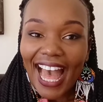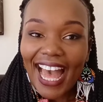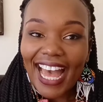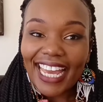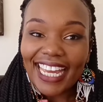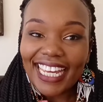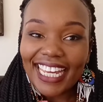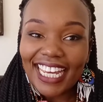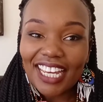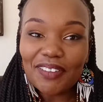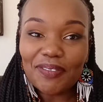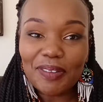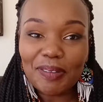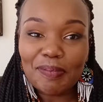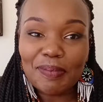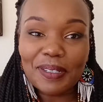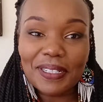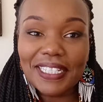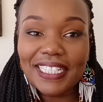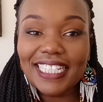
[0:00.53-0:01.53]
Hi,
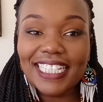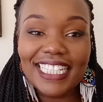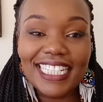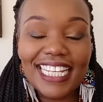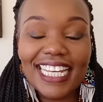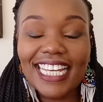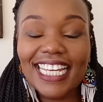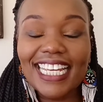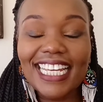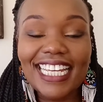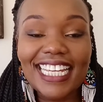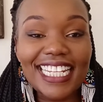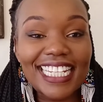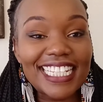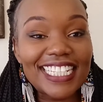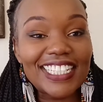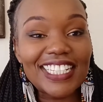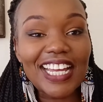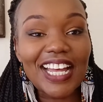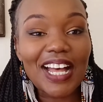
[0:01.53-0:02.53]
everybody,
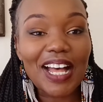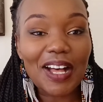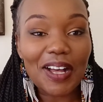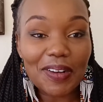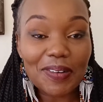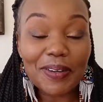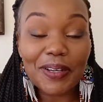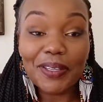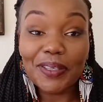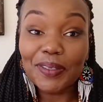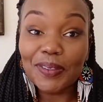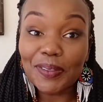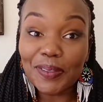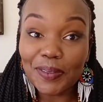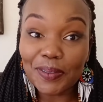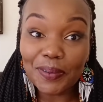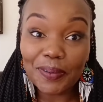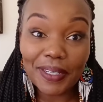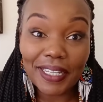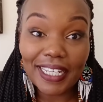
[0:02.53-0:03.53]
and how are you
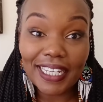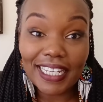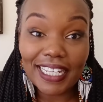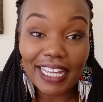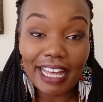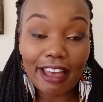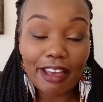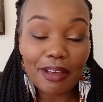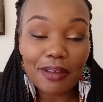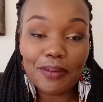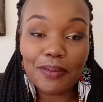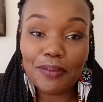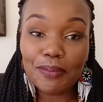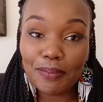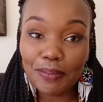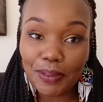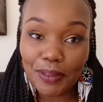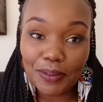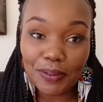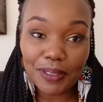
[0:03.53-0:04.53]
doing? I
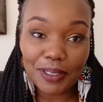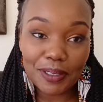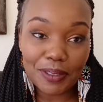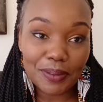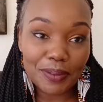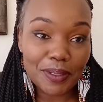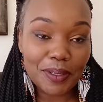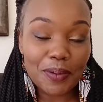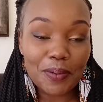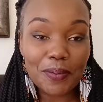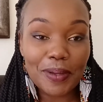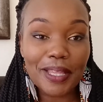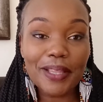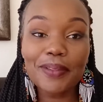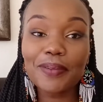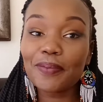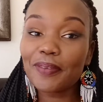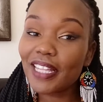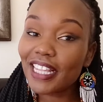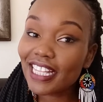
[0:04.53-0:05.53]
hope you are doing
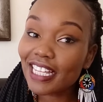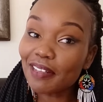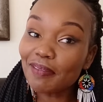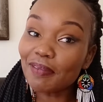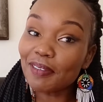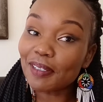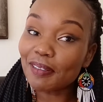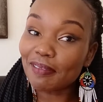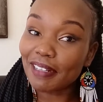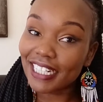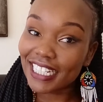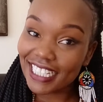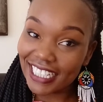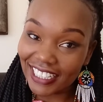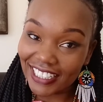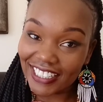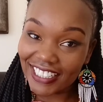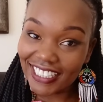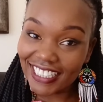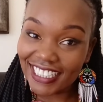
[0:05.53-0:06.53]
well. Welcome to my
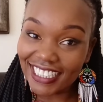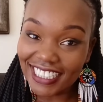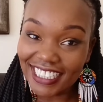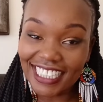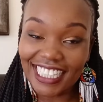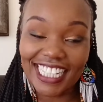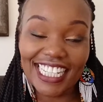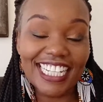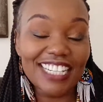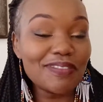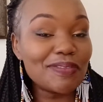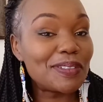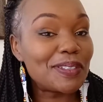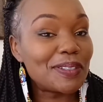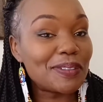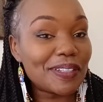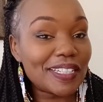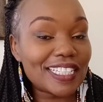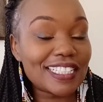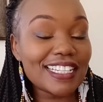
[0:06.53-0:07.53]
channel, and I'm
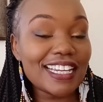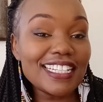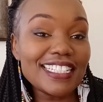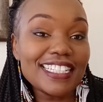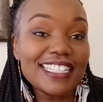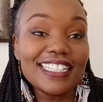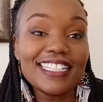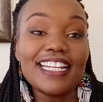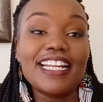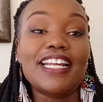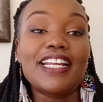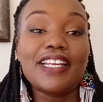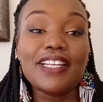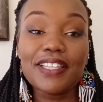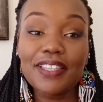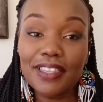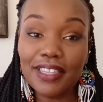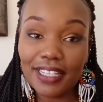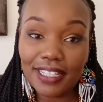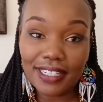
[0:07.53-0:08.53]
so excited.
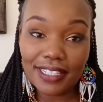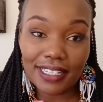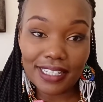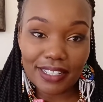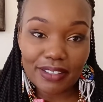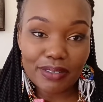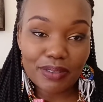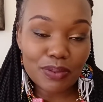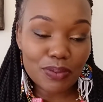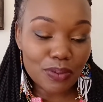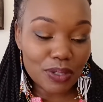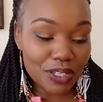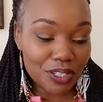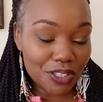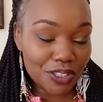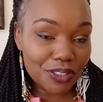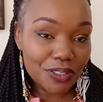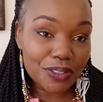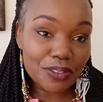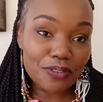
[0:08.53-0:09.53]
This is
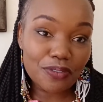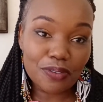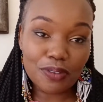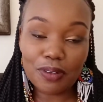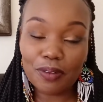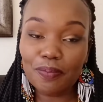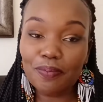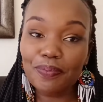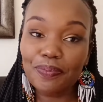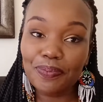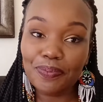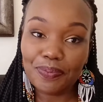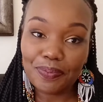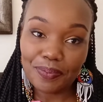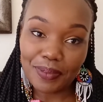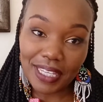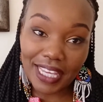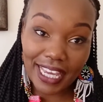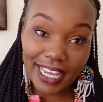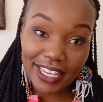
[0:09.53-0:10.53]
10 from
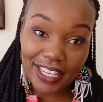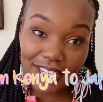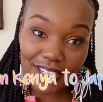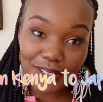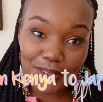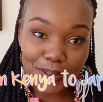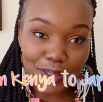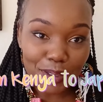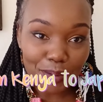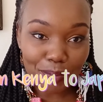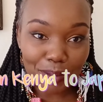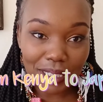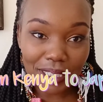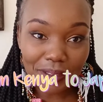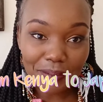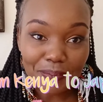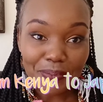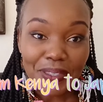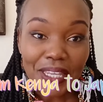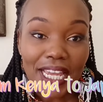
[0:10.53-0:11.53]
Kenya to
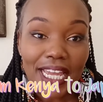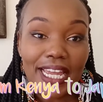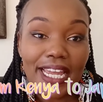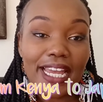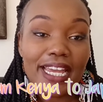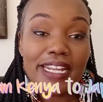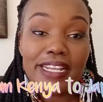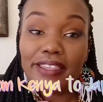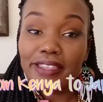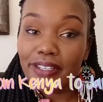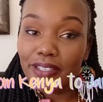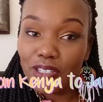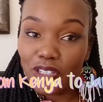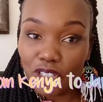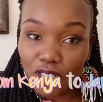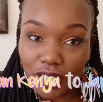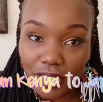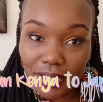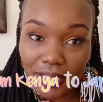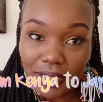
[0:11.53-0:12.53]
Japan, and in this
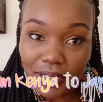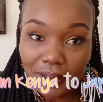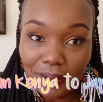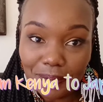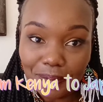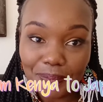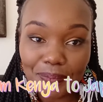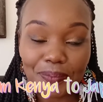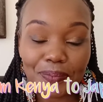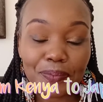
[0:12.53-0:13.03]
channel,